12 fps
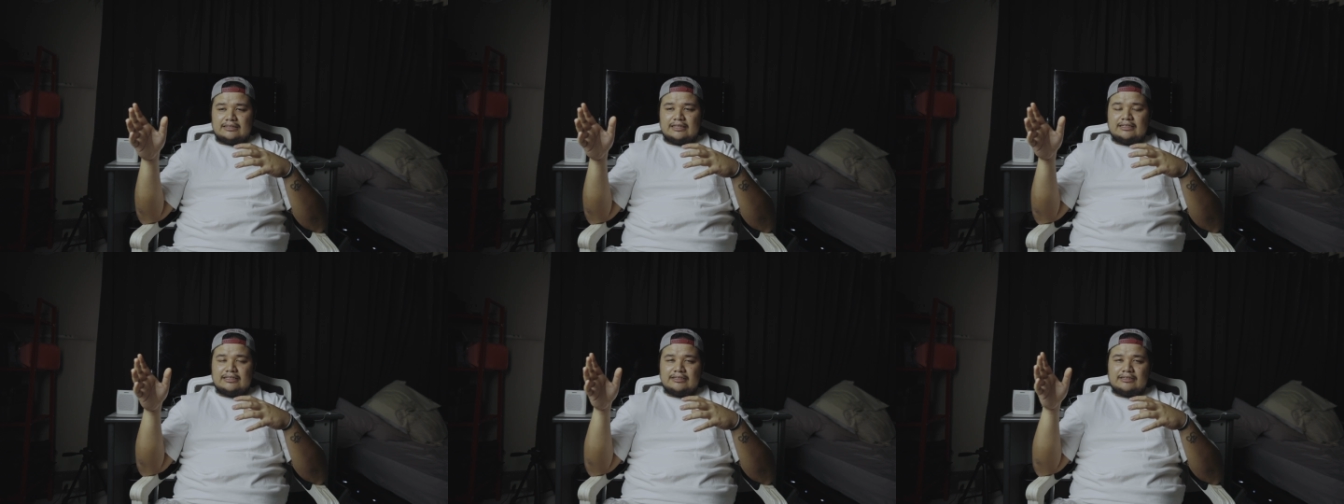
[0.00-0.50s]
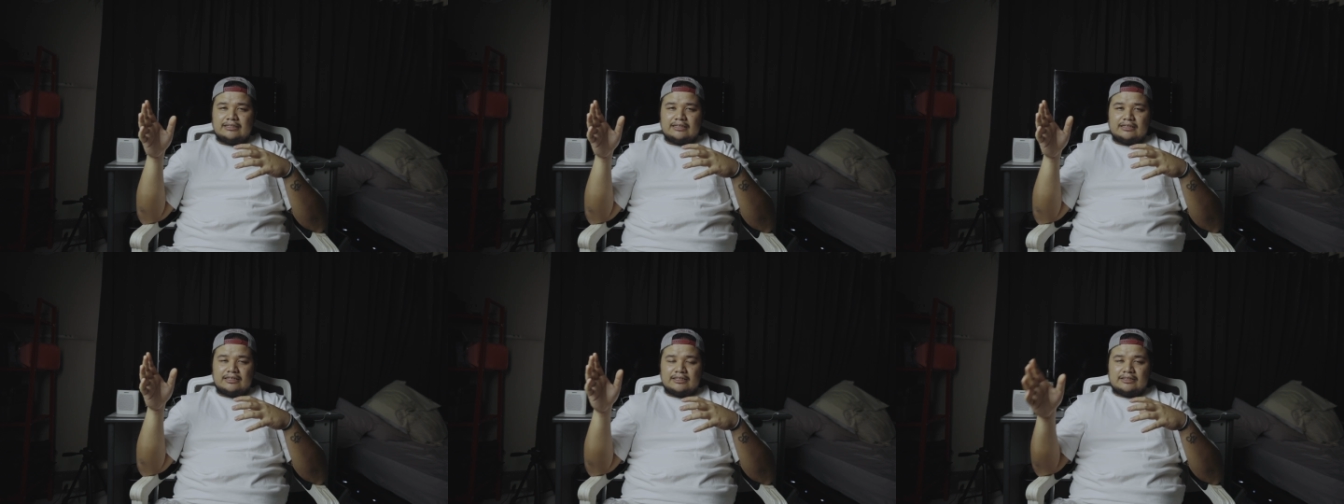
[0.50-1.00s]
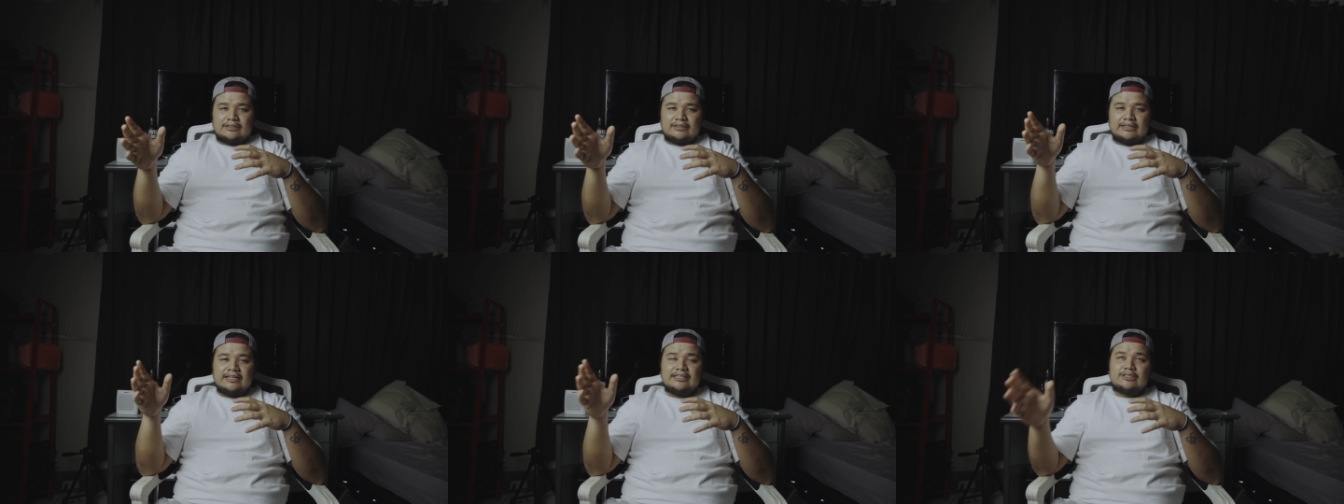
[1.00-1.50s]
they need un-
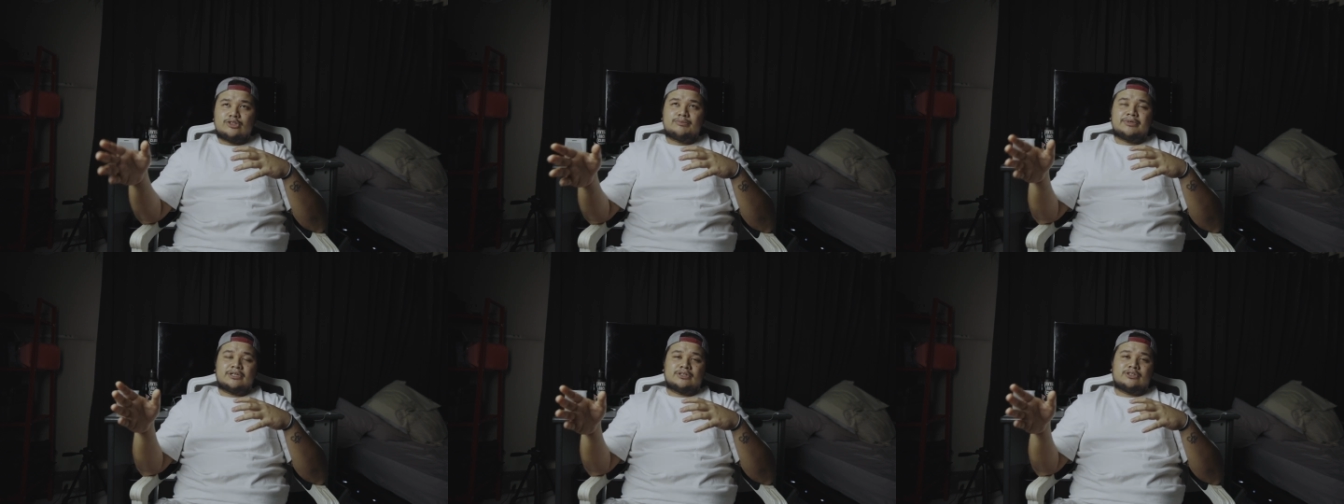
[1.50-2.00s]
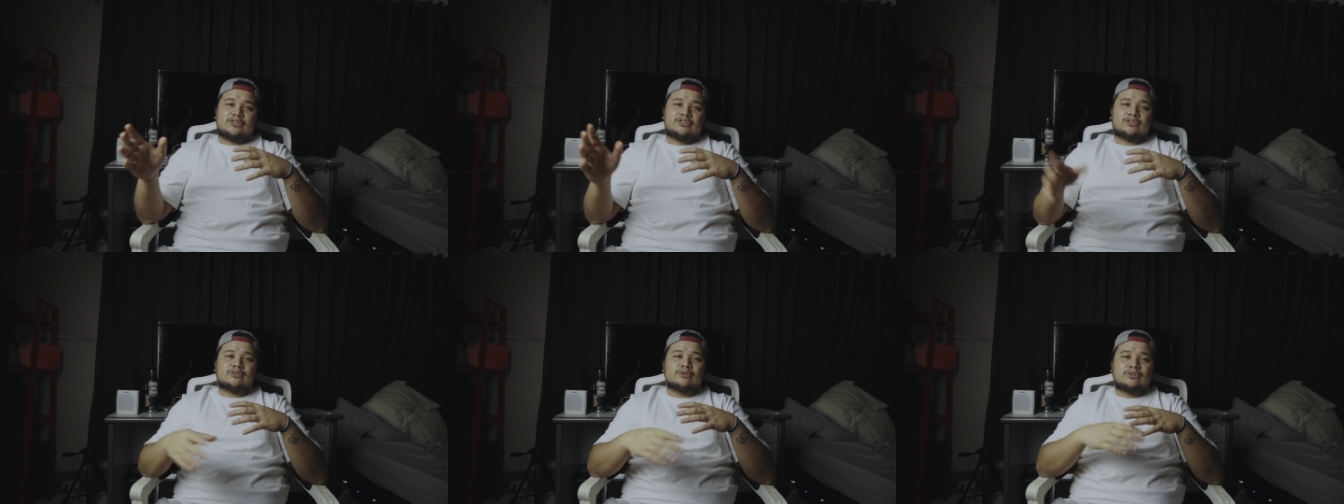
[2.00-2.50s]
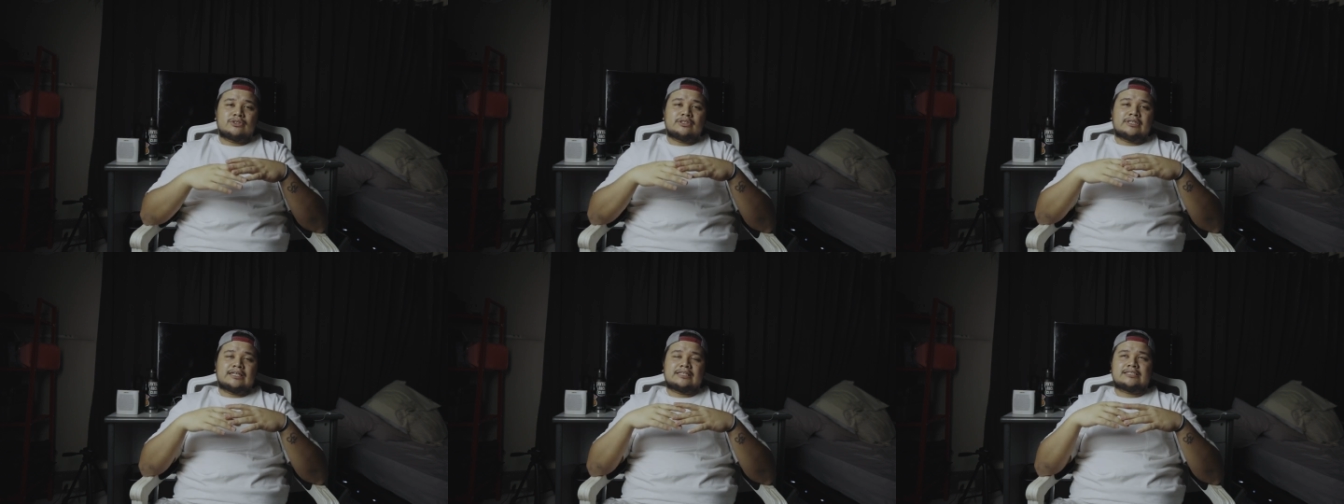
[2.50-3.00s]
they need to be
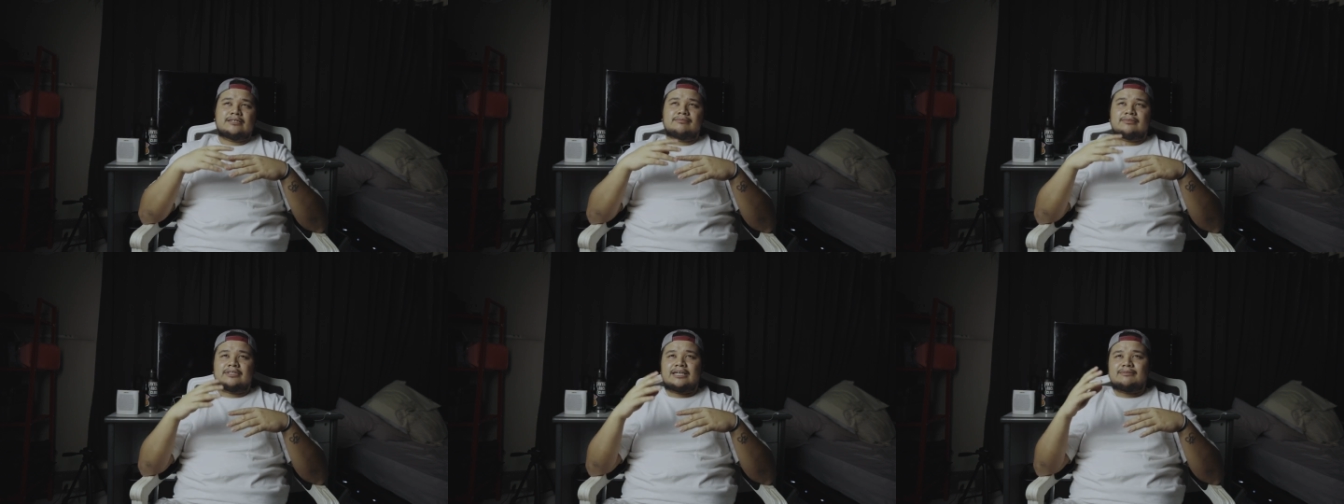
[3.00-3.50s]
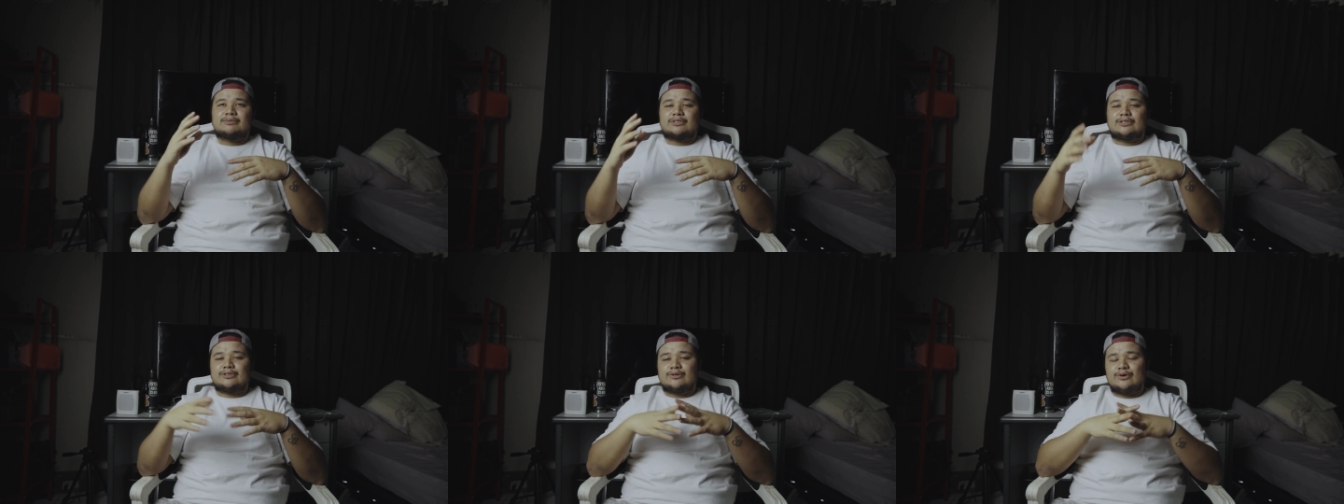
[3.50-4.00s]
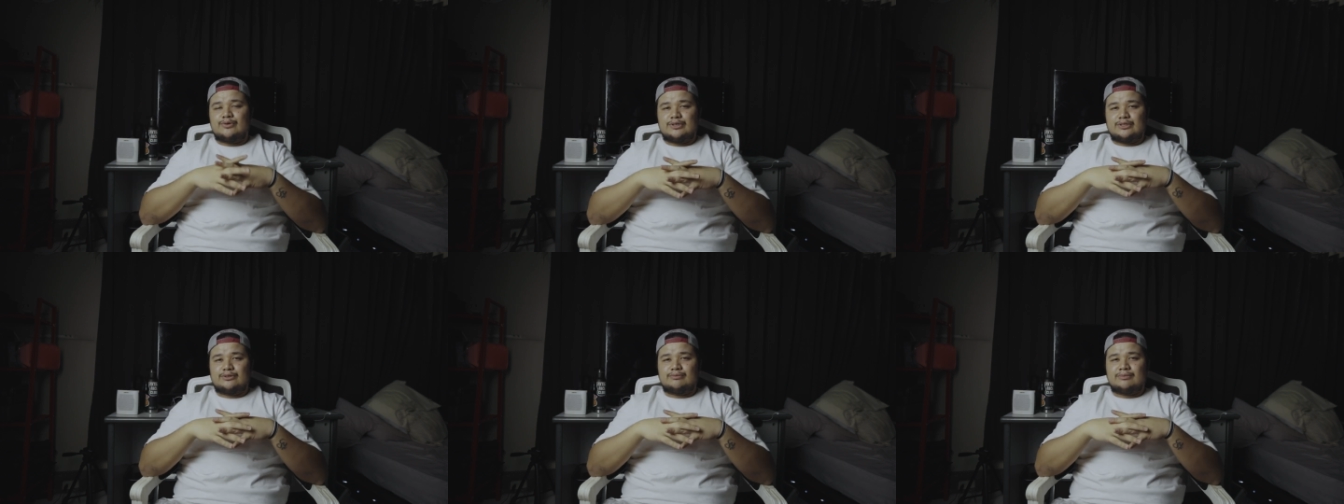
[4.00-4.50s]
understood that sometimes they're
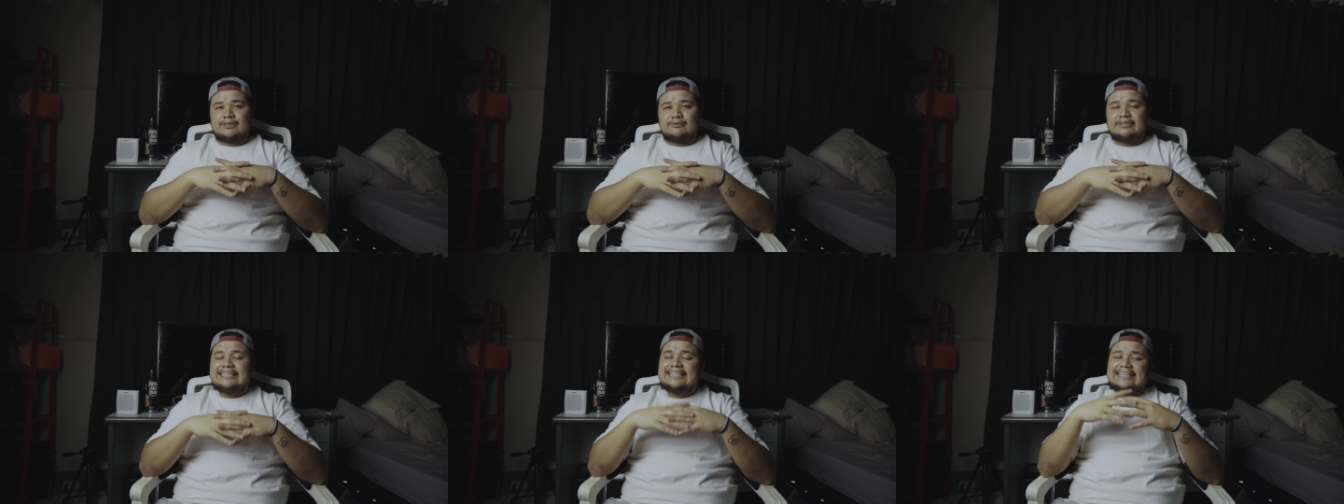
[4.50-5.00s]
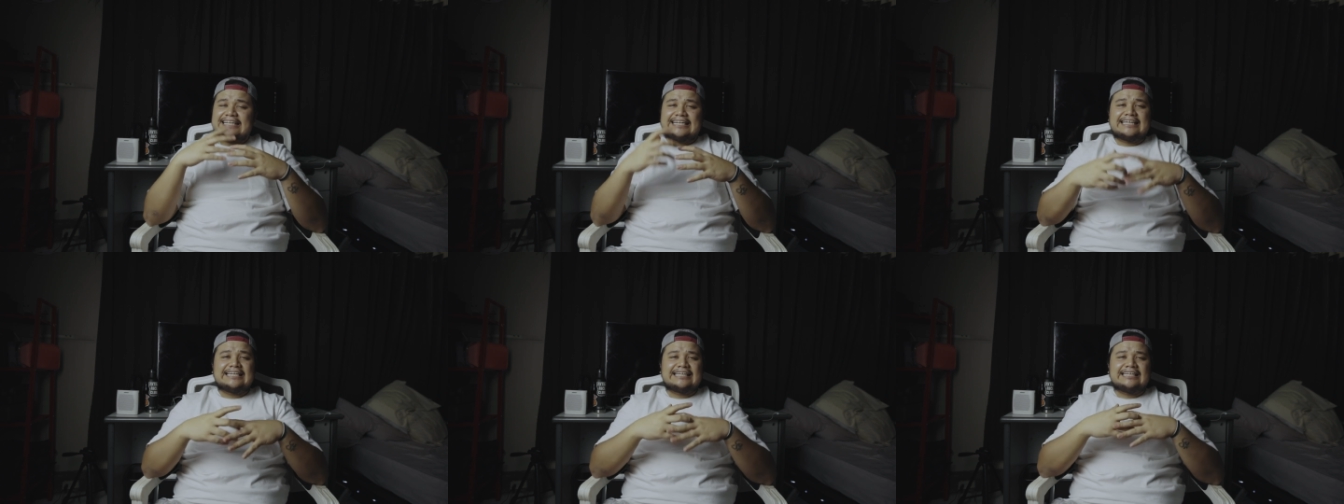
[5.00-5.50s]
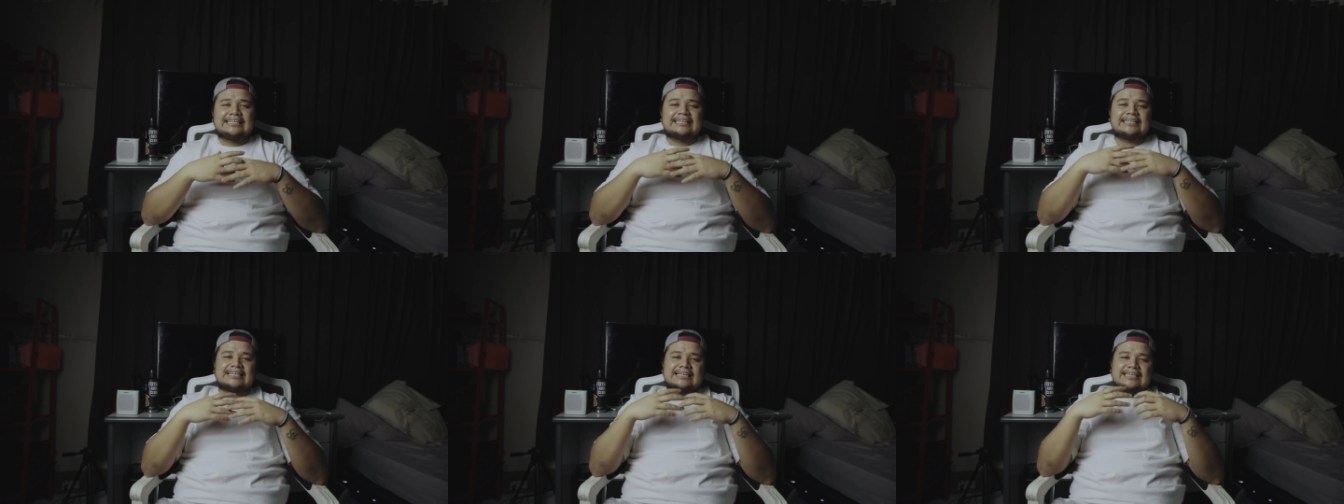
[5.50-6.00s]
going to be really clingy